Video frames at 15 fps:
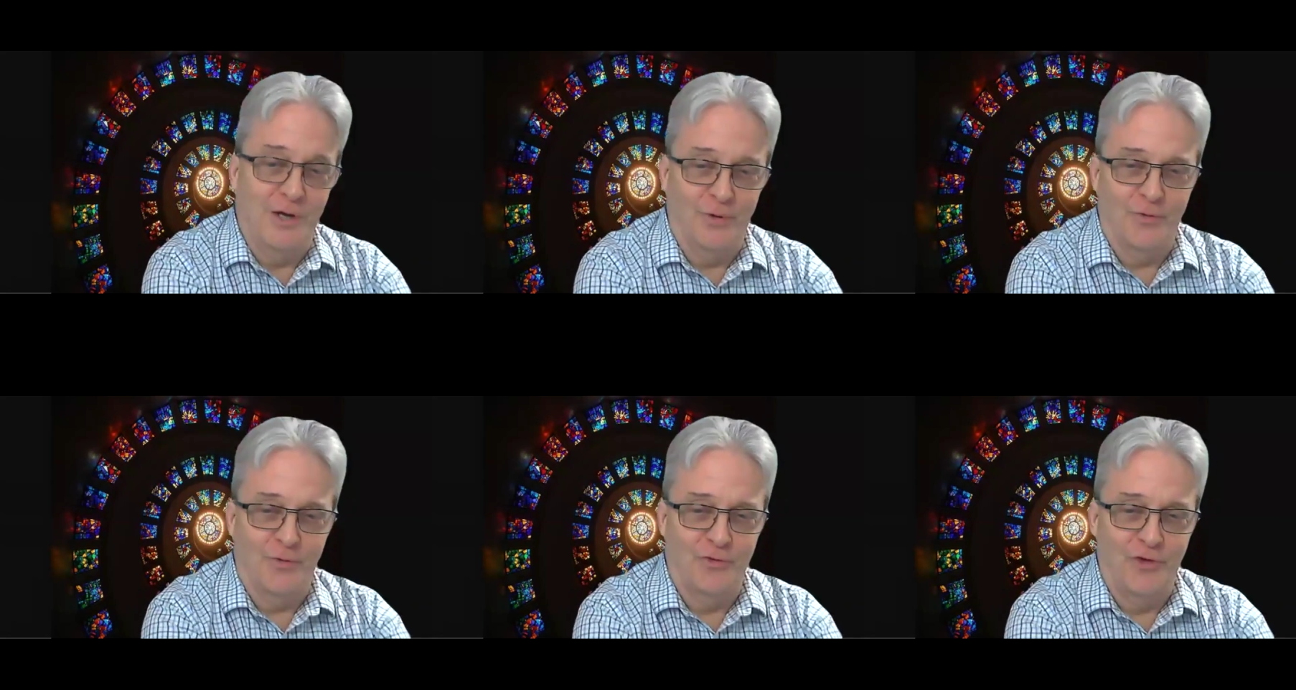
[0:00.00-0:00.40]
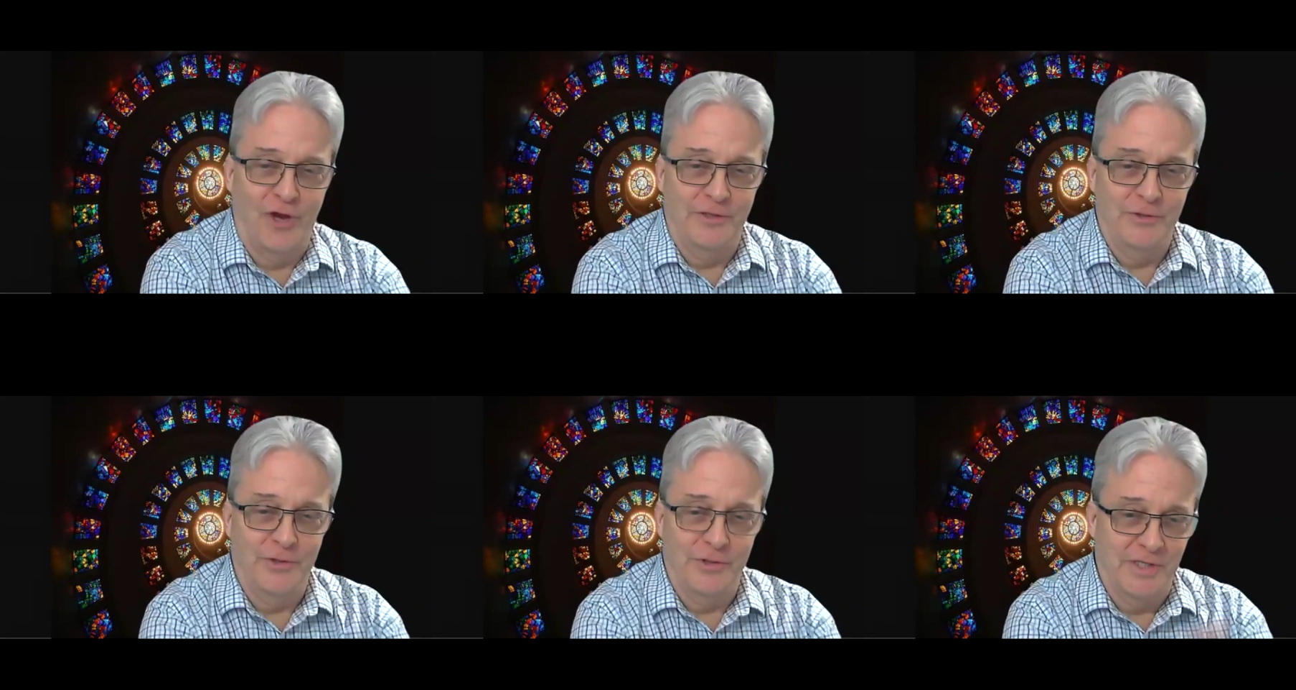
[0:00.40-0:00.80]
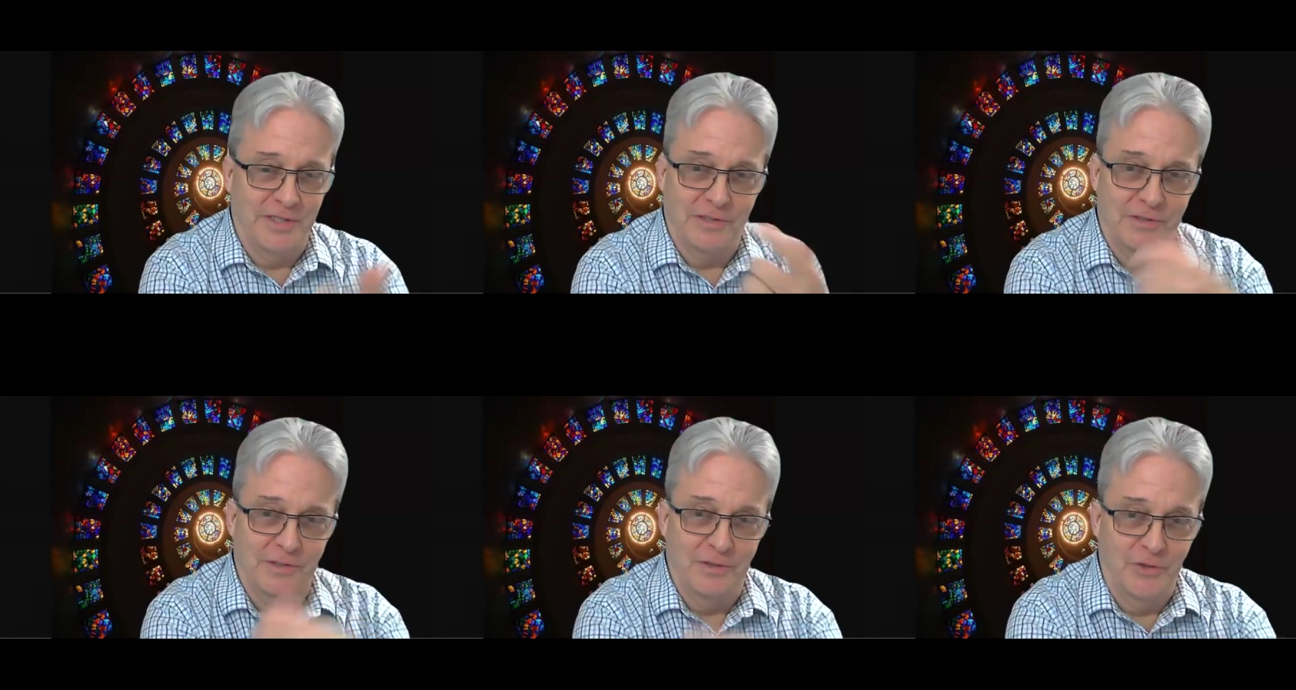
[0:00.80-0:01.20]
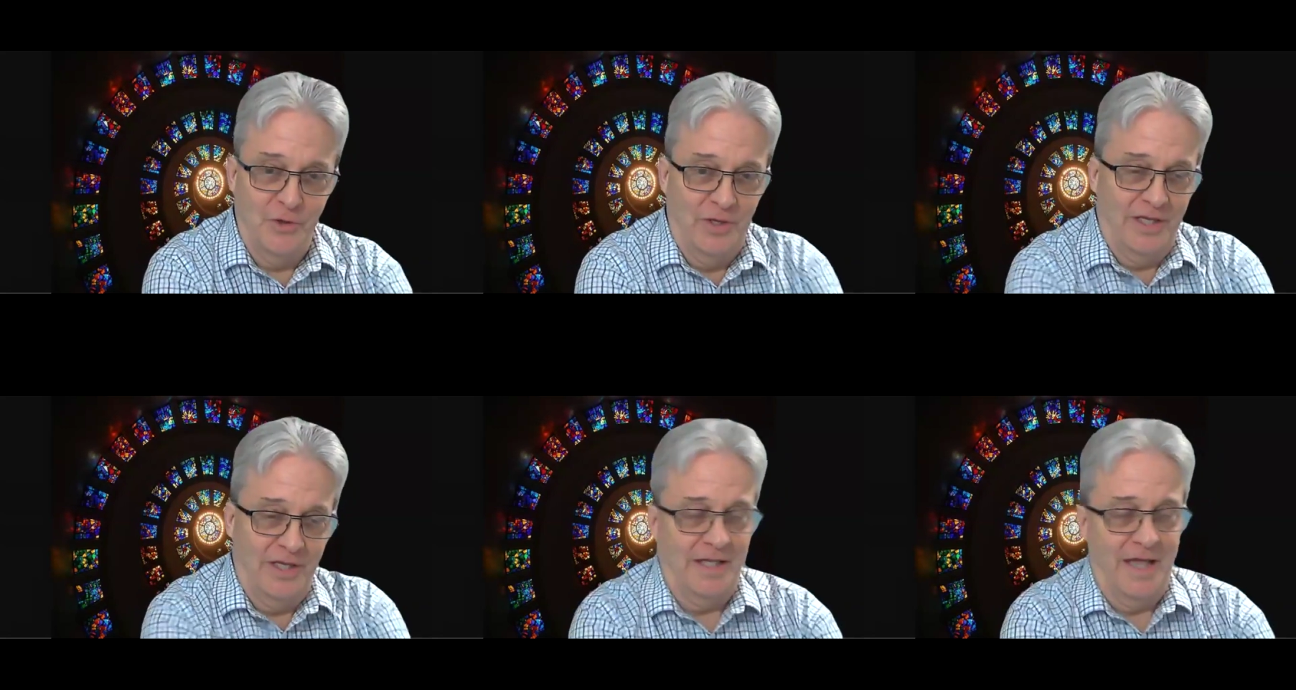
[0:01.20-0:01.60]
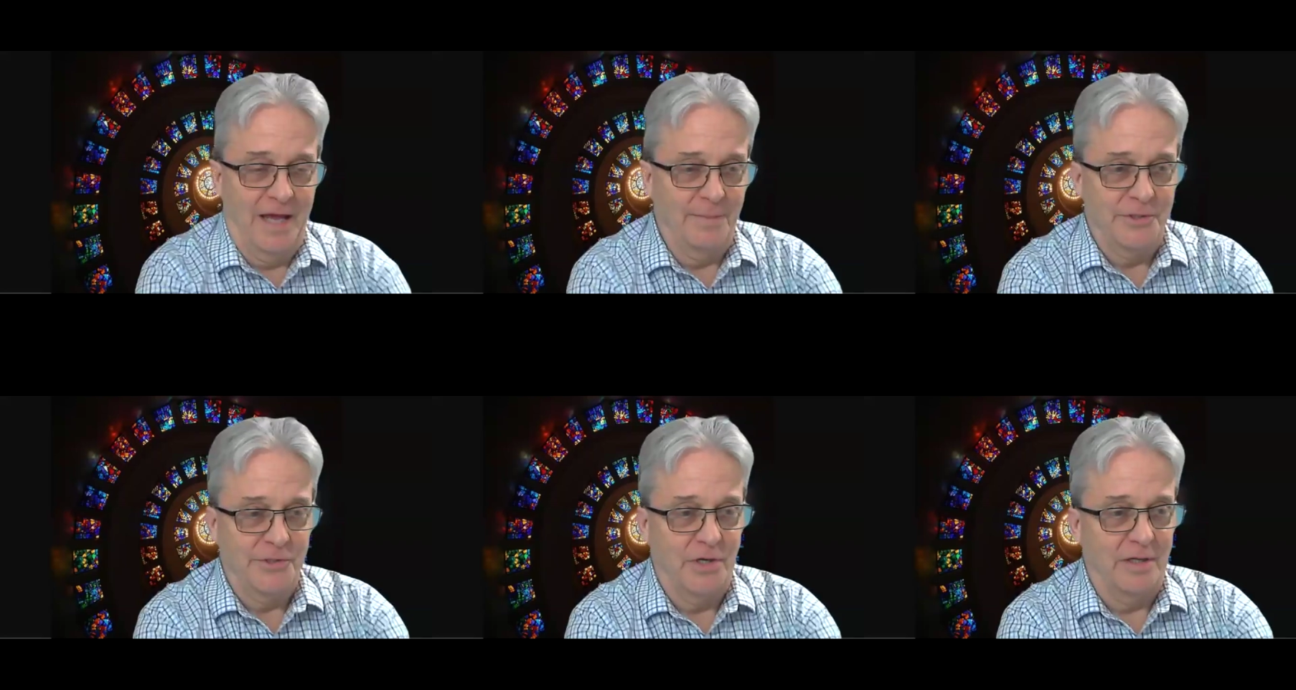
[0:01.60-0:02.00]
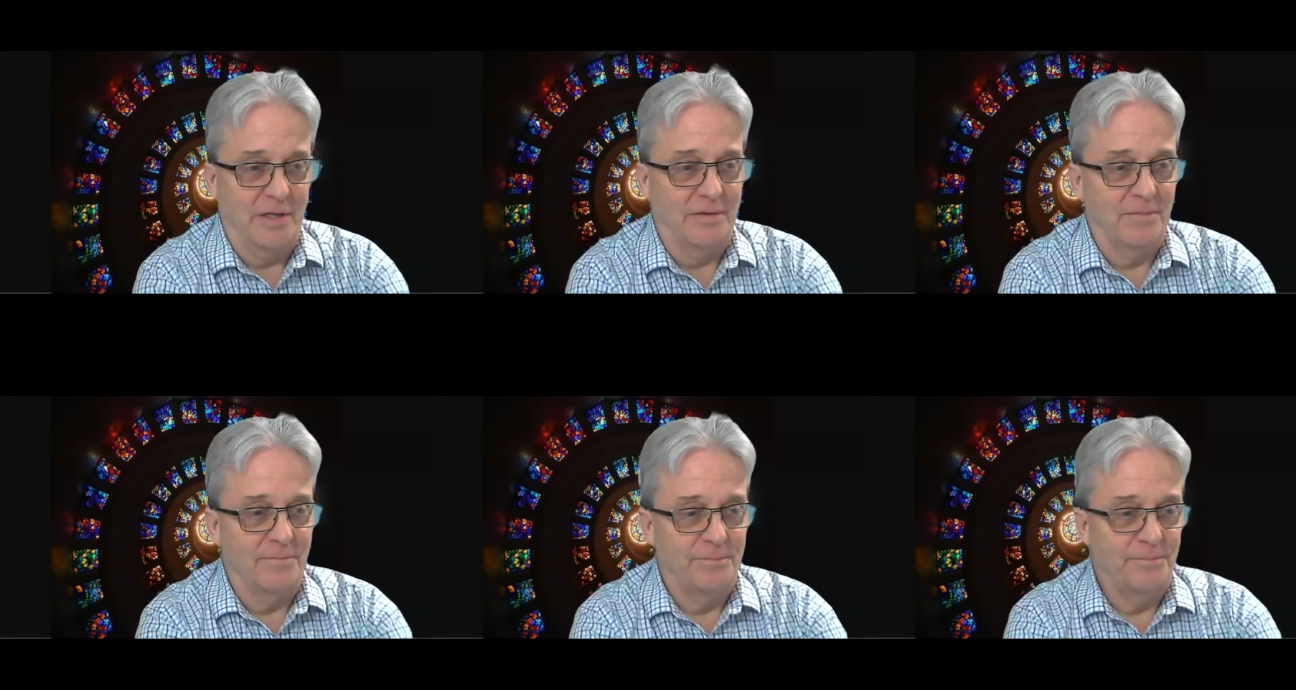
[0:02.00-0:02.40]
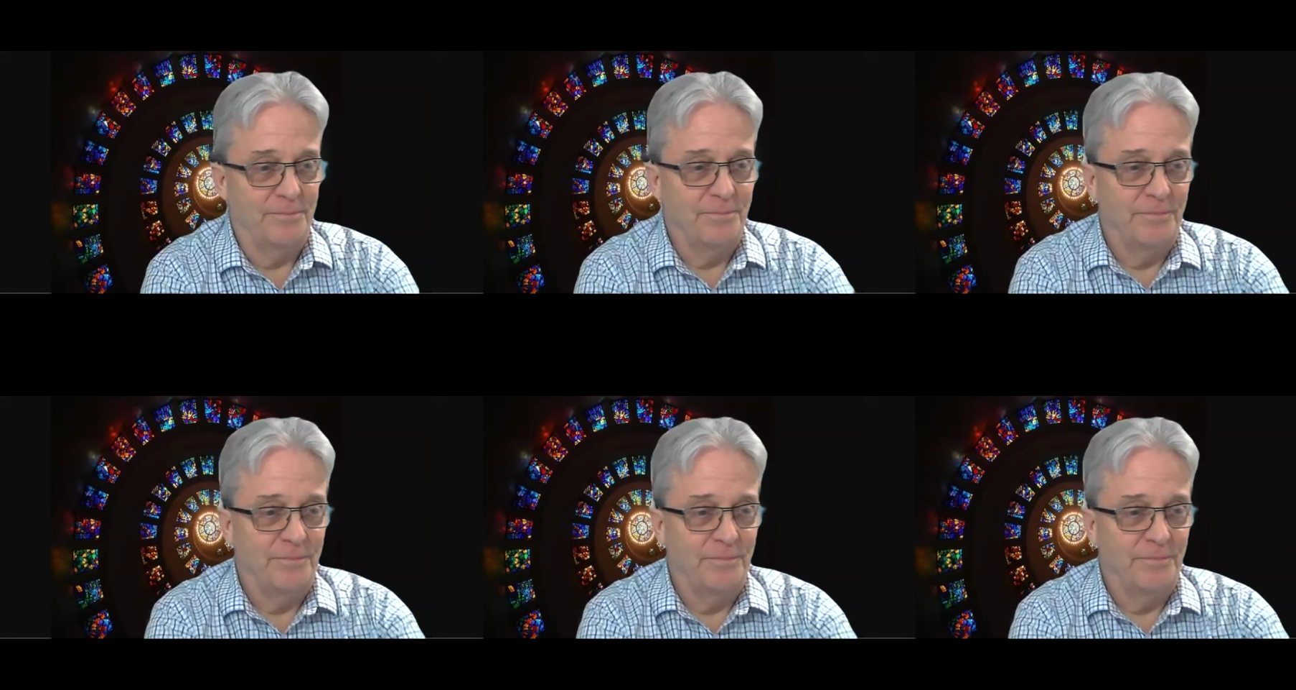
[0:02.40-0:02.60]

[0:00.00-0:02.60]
on earth changes. You can get it at Amazon.